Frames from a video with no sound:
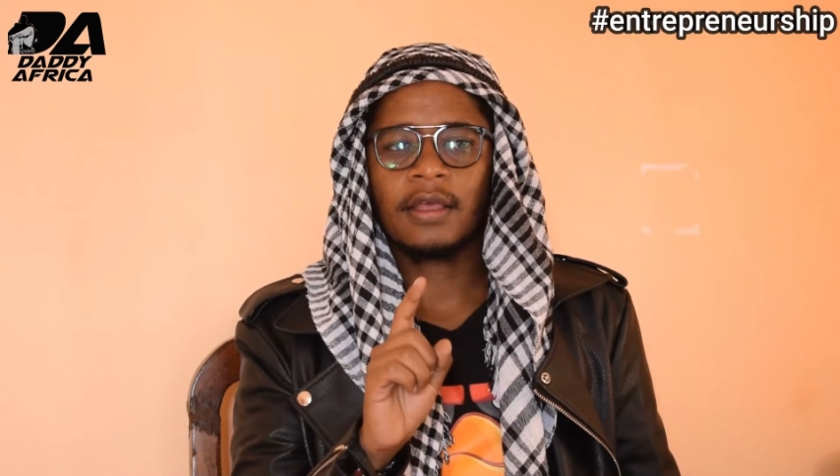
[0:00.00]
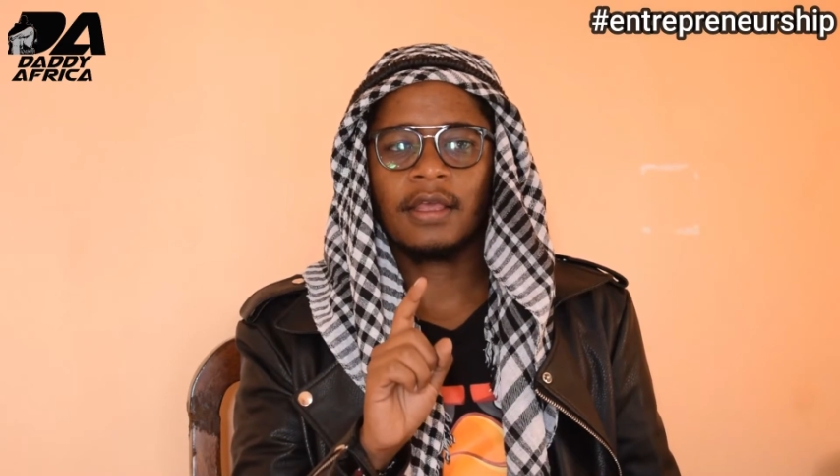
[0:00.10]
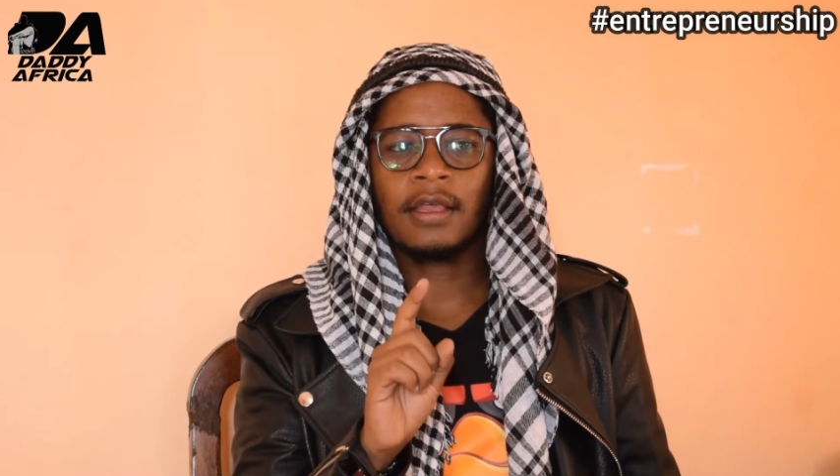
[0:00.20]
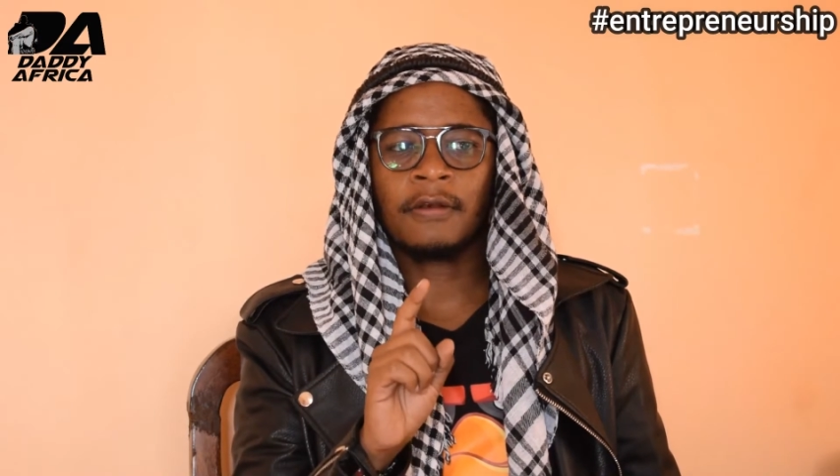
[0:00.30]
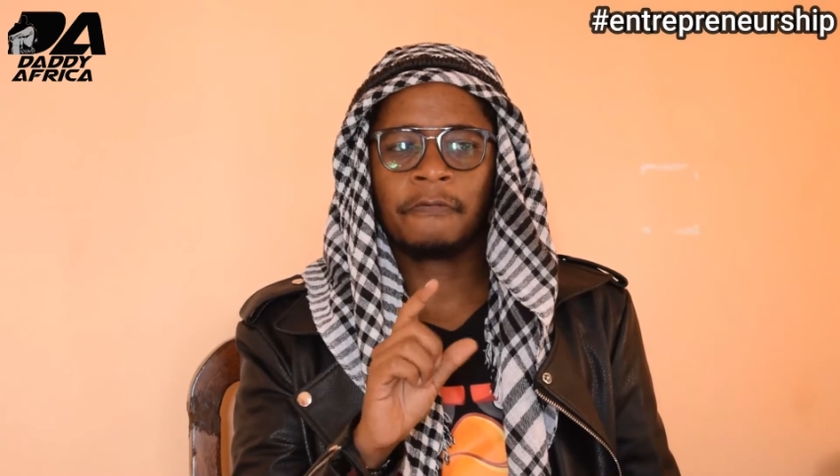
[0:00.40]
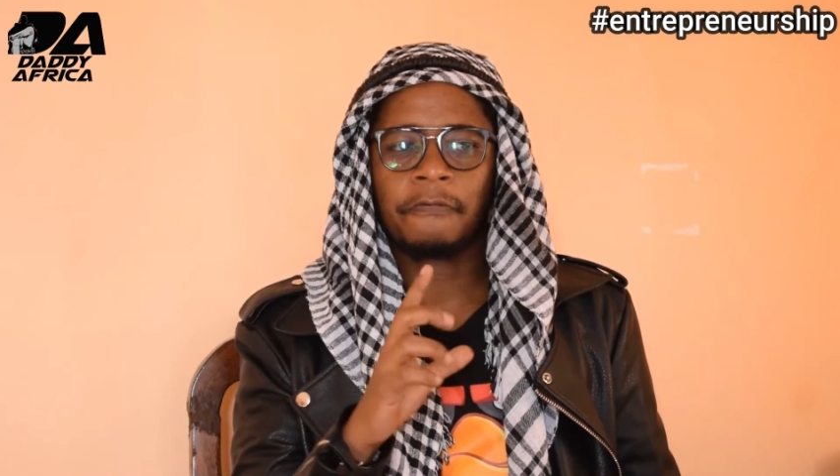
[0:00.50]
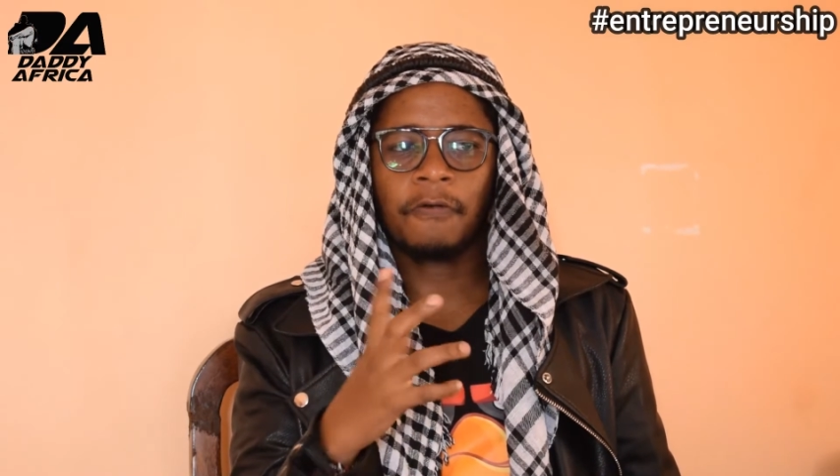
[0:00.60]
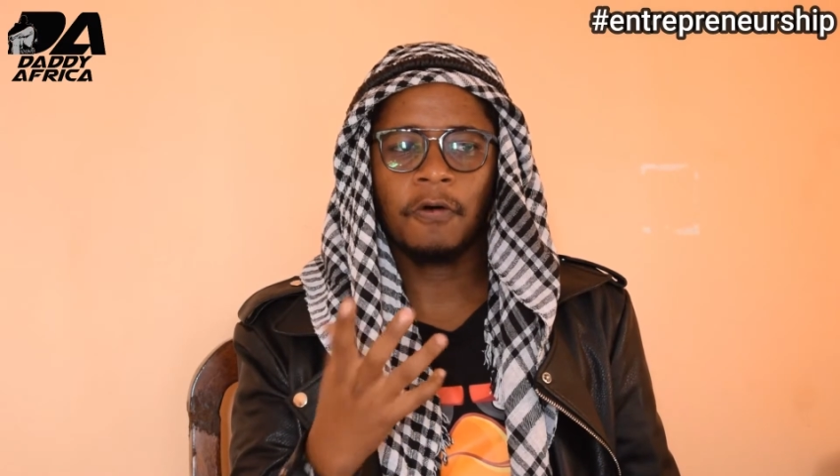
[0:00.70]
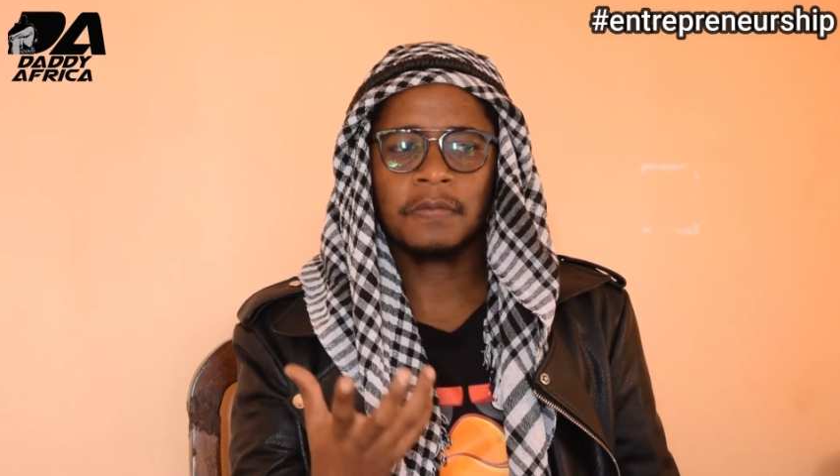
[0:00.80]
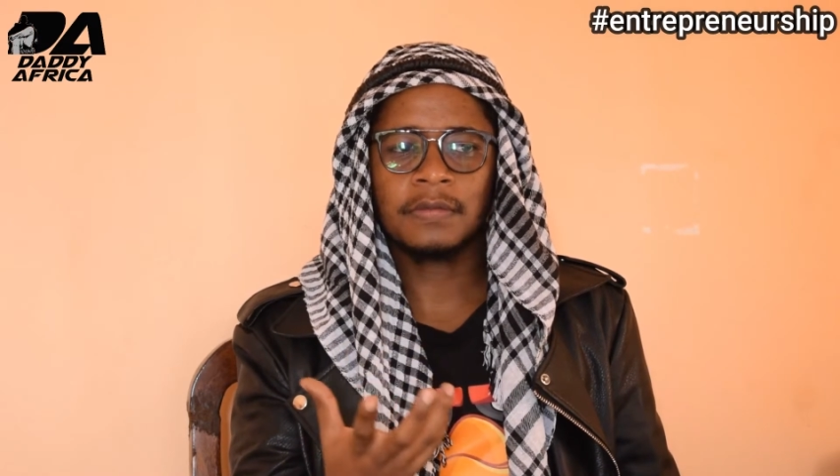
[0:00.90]
in
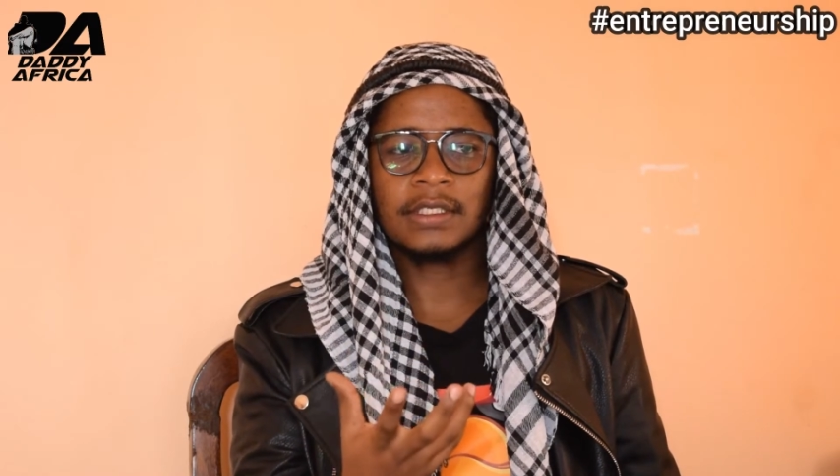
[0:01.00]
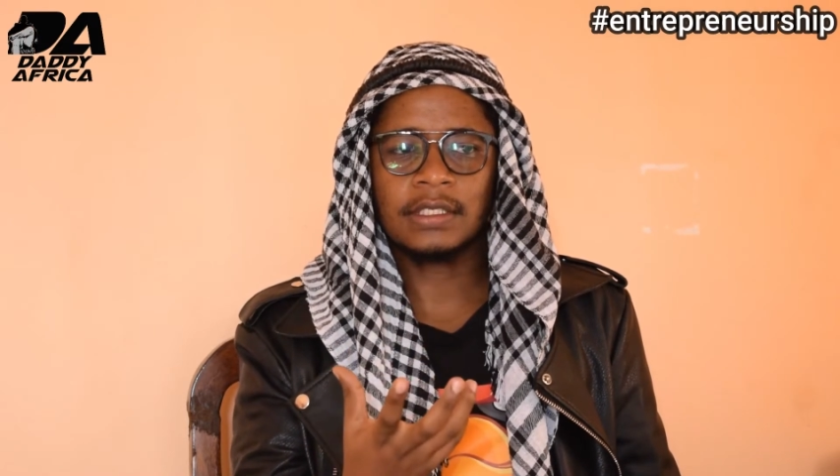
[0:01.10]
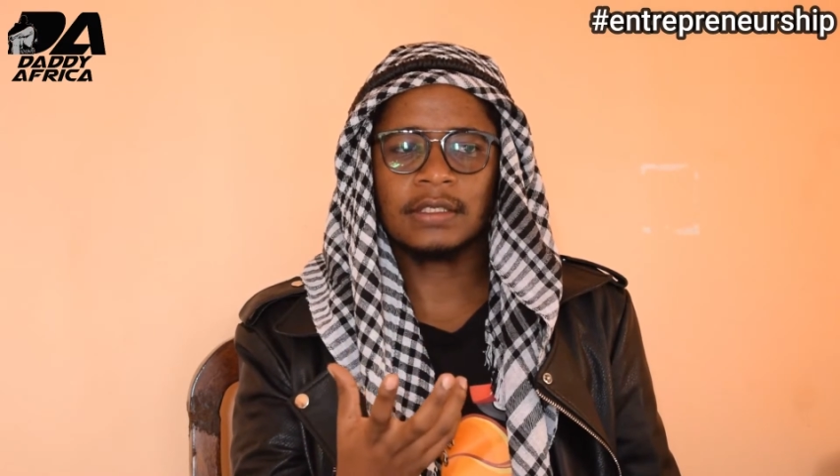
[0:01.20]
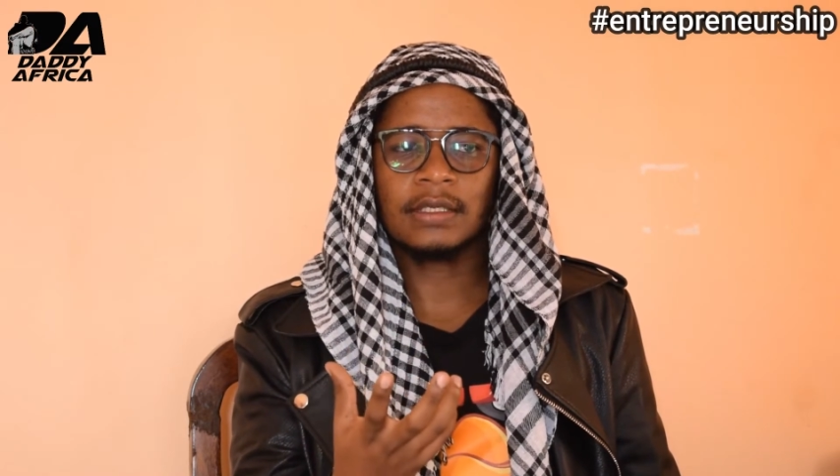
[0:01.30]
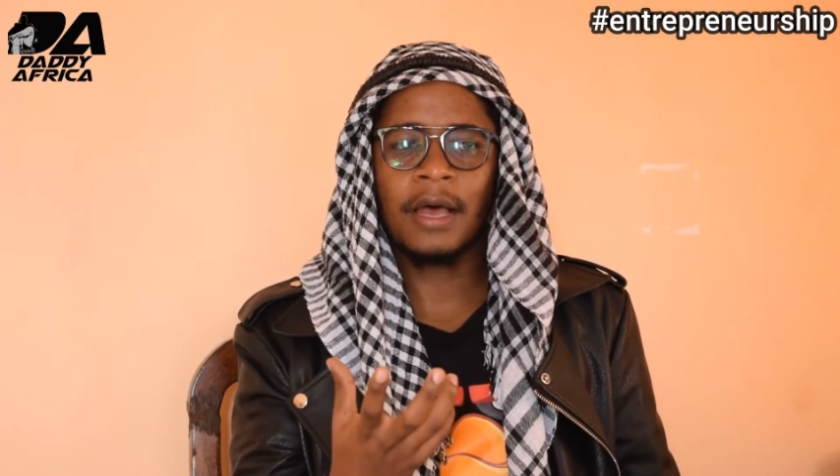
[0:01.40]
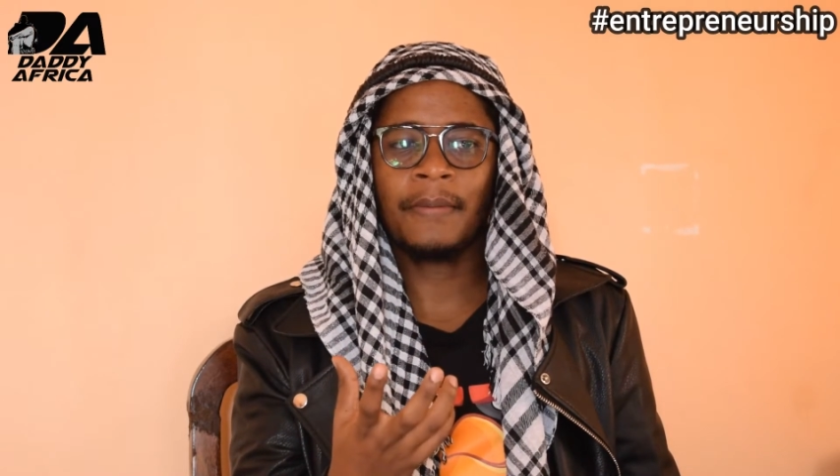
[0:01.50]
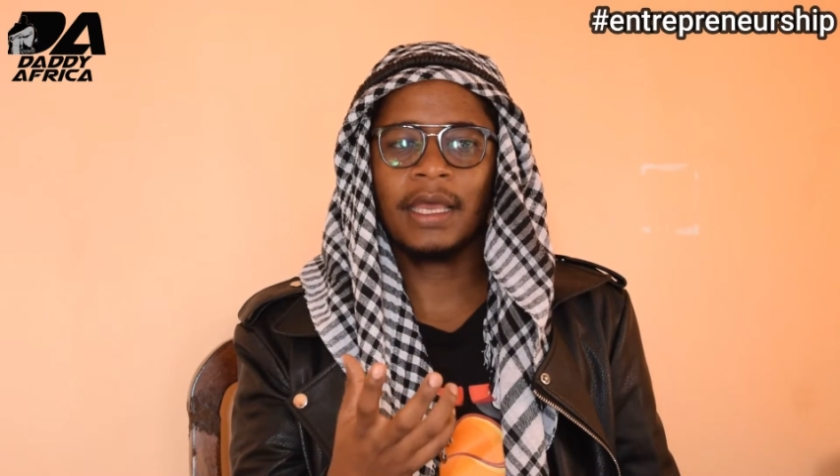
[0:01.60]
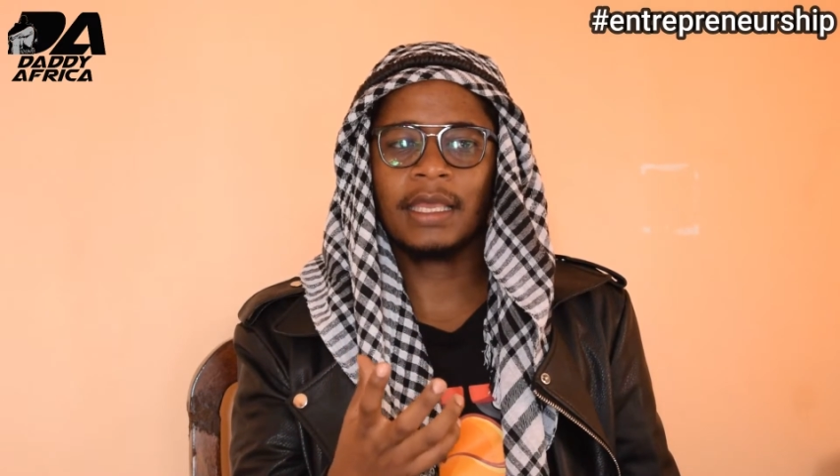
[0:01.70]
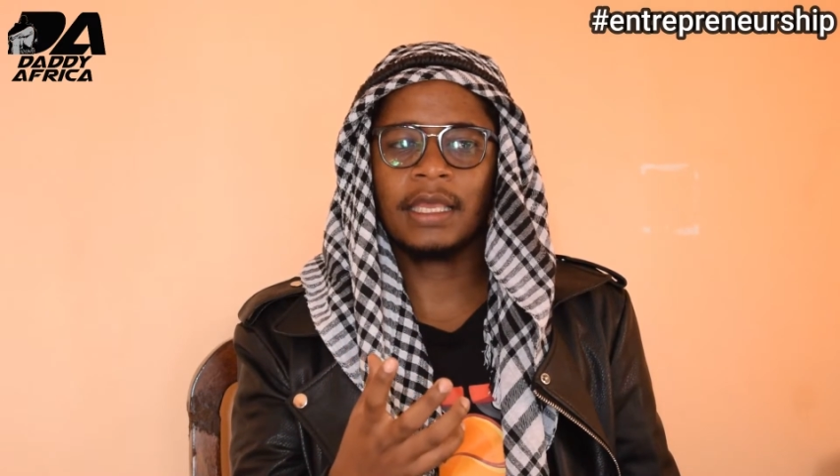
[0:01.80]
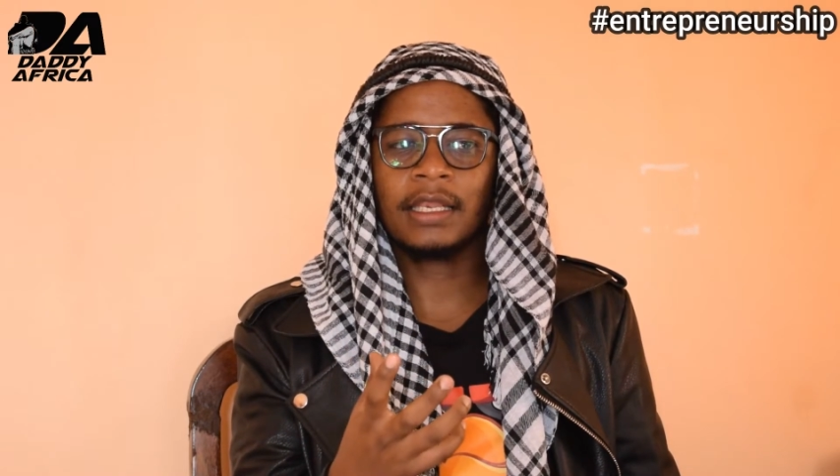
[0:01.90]

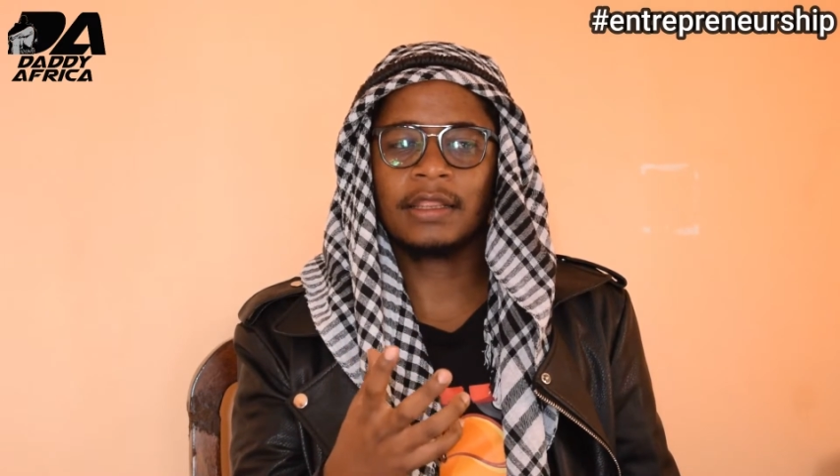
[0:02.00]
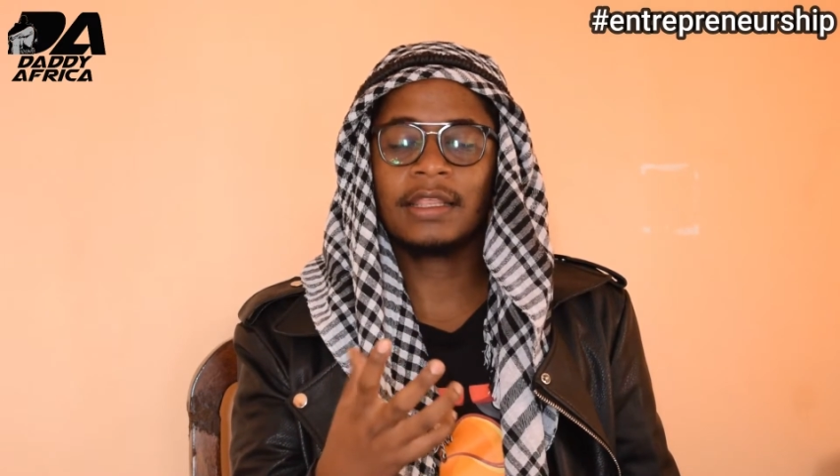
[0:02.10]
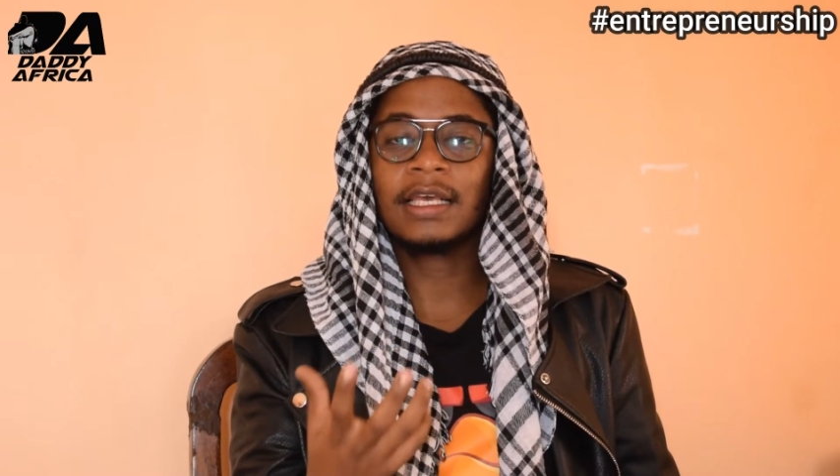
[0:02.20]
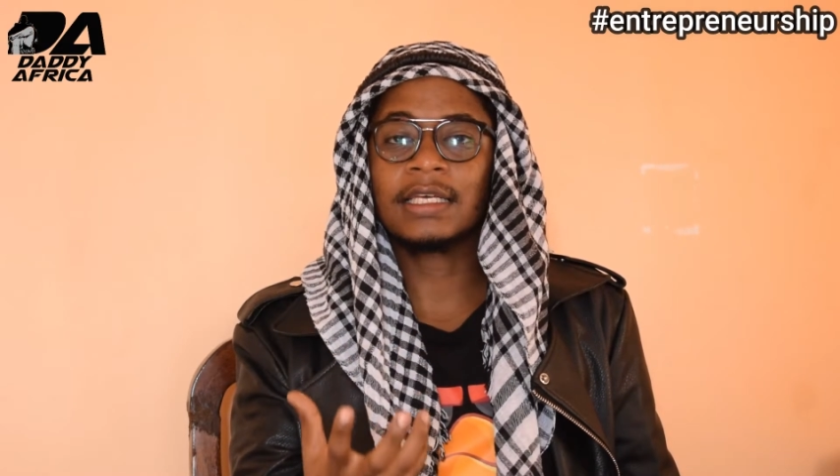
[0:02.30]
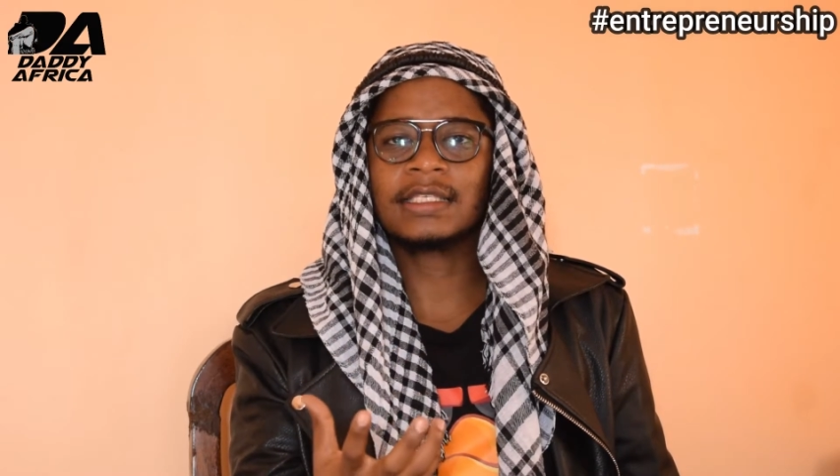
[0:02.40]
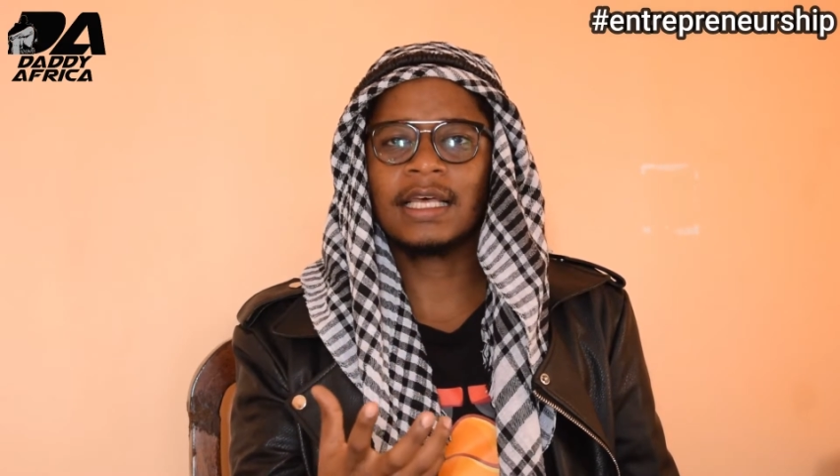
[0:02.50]
things